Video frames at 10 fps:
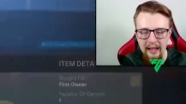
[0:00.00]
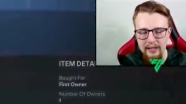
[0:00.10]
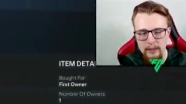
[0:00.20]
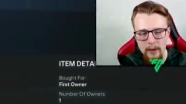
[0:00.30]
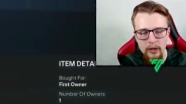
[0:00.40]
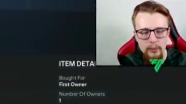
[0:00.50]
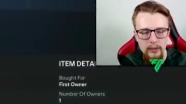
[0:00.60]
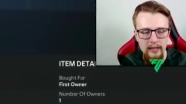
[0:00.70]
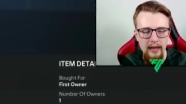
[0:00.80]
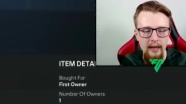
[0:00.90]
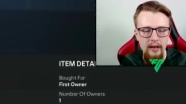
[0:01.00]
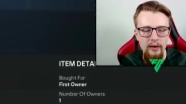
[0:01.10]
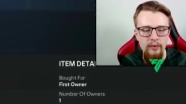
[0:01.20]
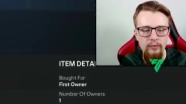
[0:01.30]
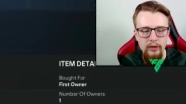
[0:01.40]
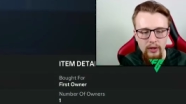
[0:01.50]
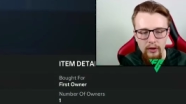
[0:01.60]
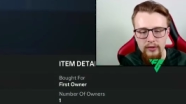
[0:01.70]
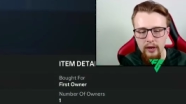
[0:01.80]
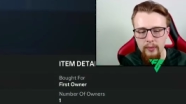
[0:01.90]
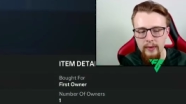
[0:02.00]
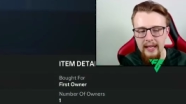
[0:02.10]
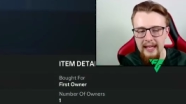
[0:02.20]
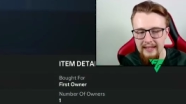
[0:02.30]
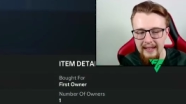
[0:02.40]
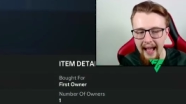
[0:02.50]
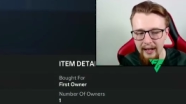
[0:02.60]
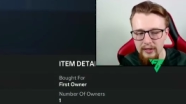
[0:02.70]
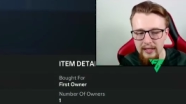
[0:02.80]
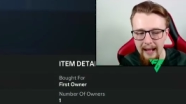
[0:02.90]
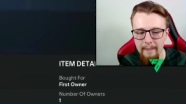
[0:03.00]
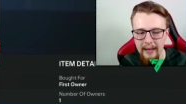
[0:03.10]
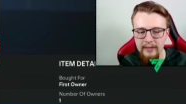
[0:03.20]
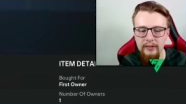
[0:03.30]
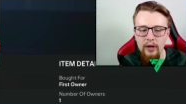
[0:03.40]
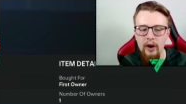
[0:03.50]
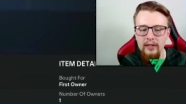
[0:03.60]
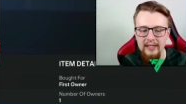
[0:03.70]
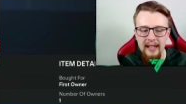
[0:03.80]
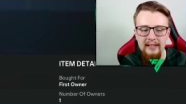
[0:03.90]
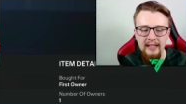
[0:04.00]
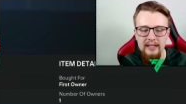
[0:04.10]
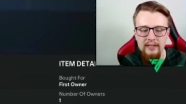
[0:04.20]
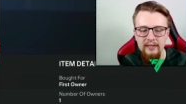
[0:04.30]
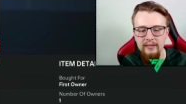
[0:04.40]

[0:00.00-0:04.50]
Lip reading: To be honest with you, Redondo isn't actually that bad of a card. Sadly, is